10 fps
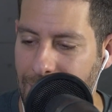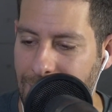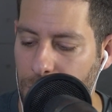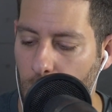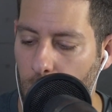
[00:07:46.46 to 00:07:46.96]

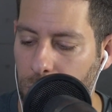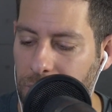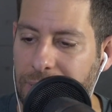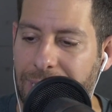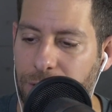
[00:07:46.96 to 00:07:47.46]
in our
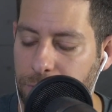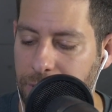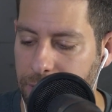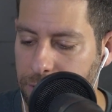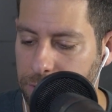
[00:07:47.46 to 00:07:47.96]
later
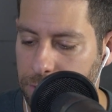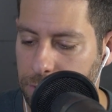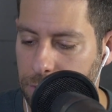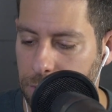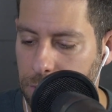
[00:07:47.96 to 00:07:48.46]
years.